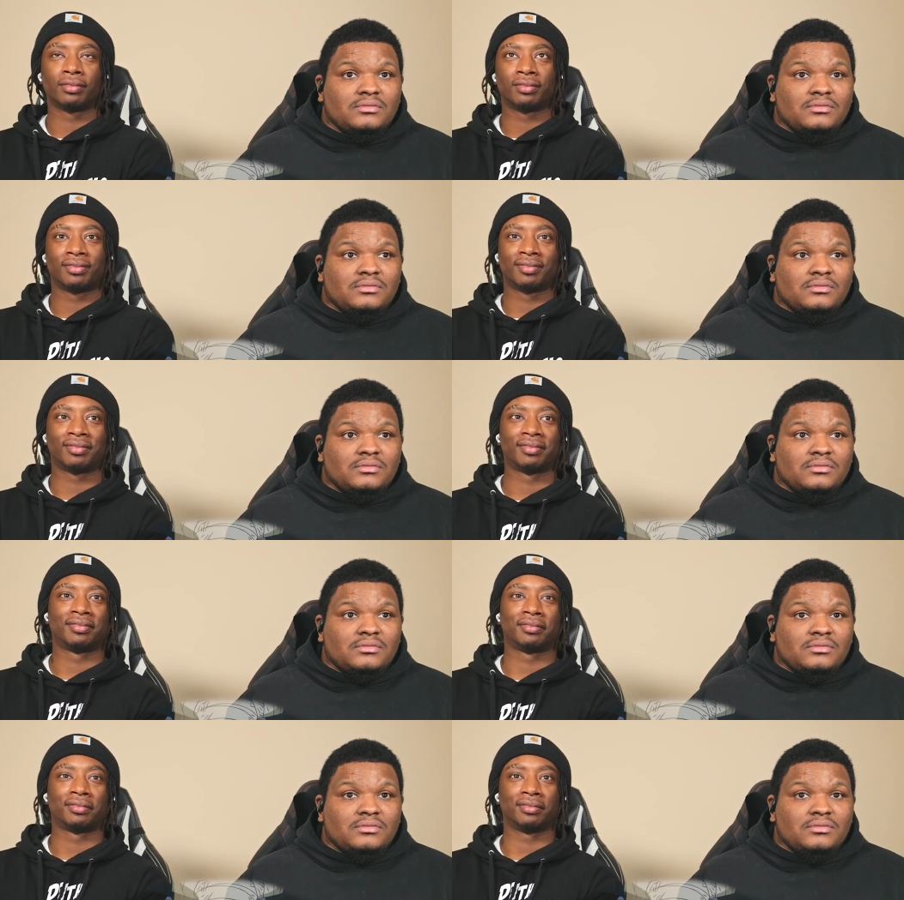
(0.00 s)

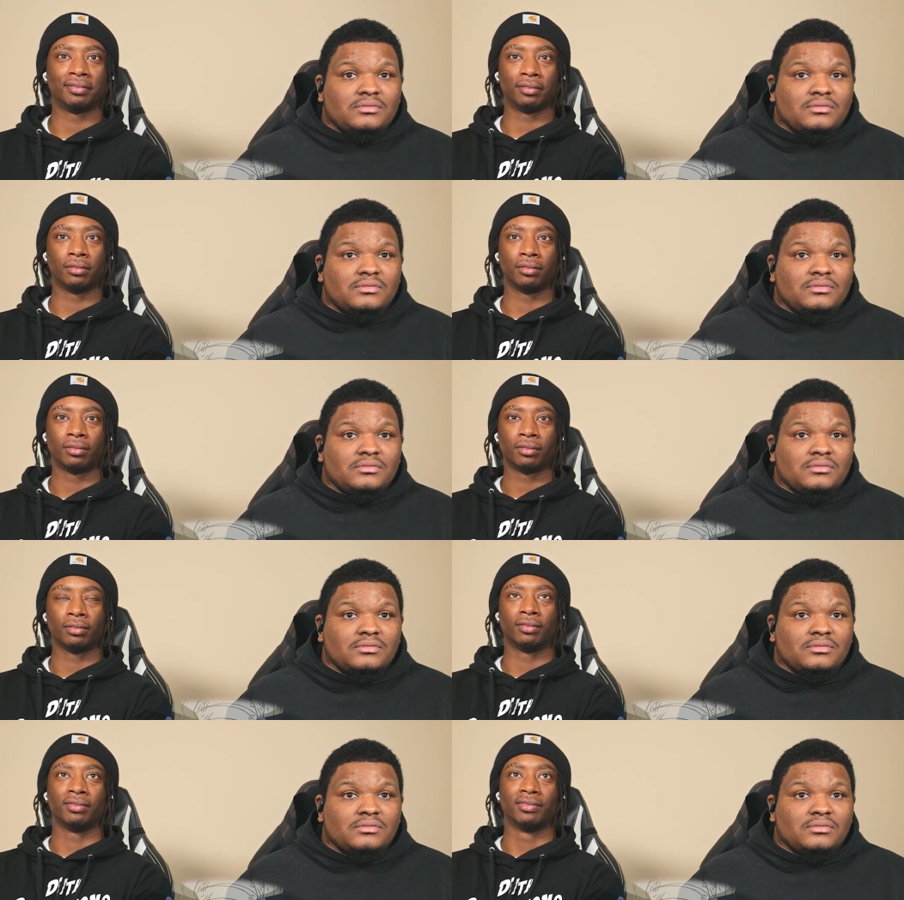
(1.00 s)

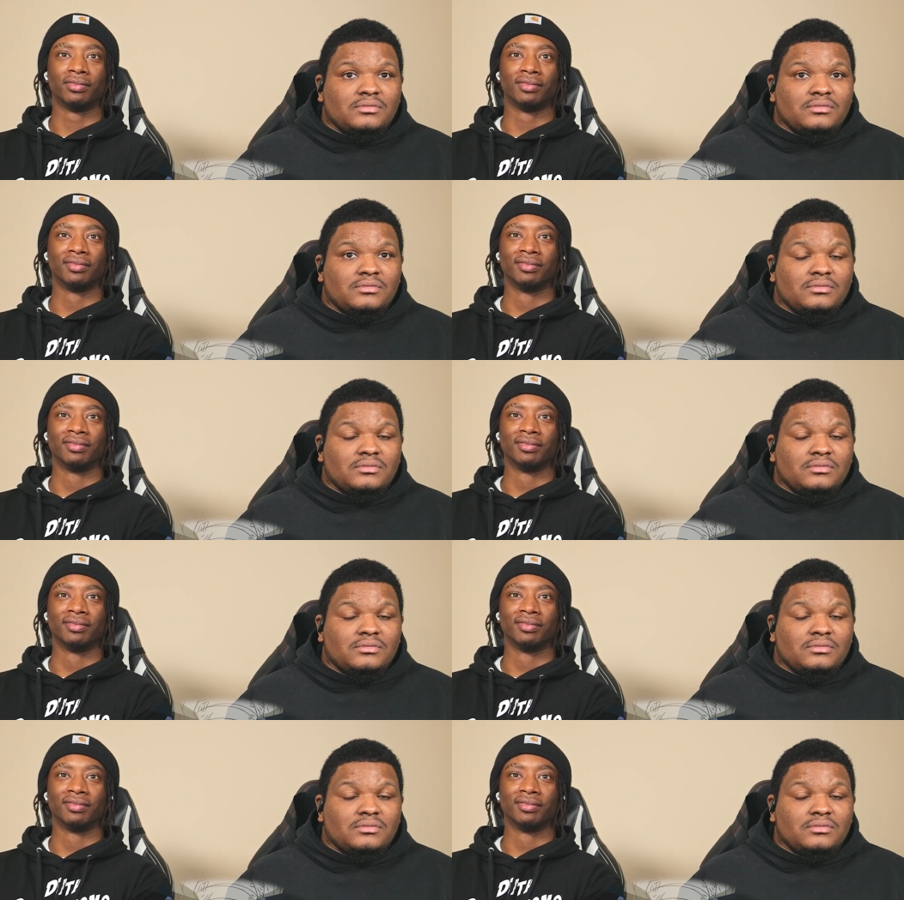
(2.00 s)
Nothing is said.